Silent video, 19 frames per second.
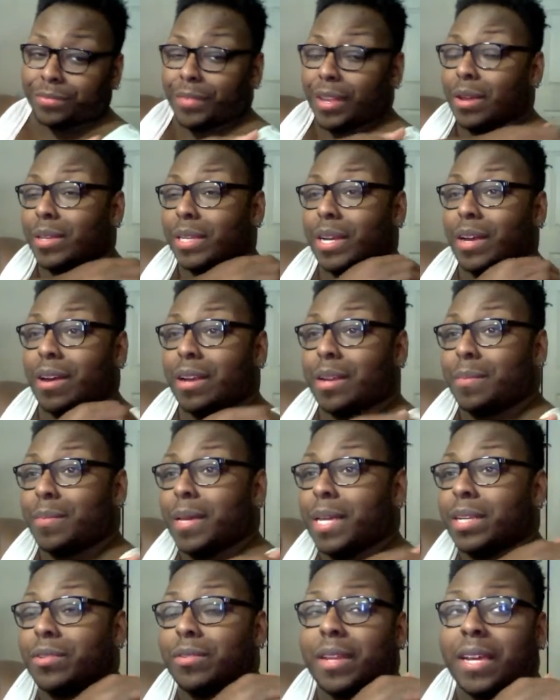Only Cardi
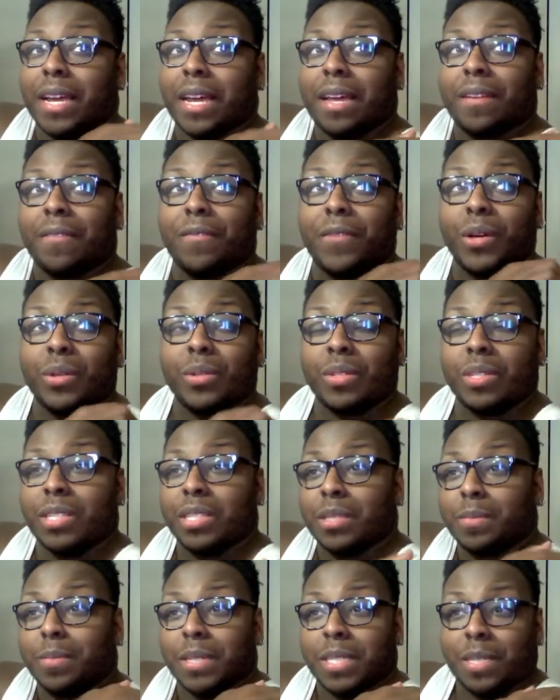B do that kind of foolish,
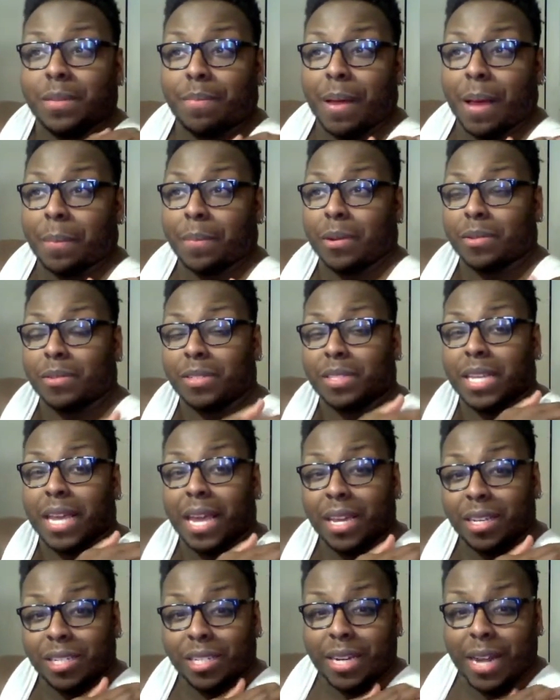just pussy popping on
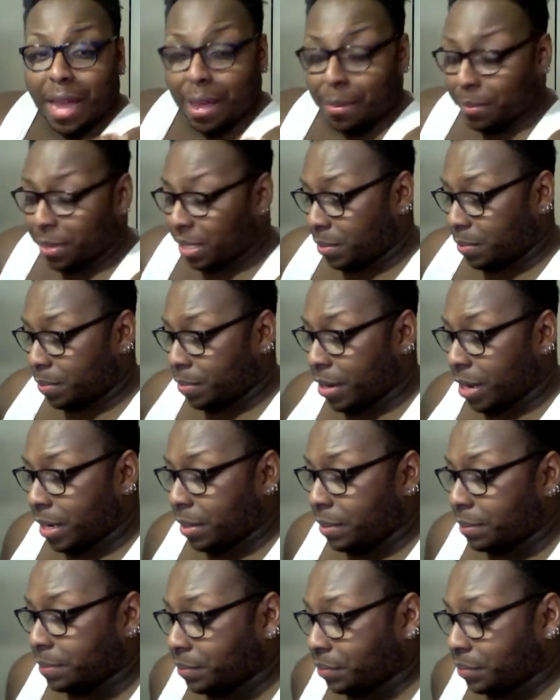stage and 9 months pregnant.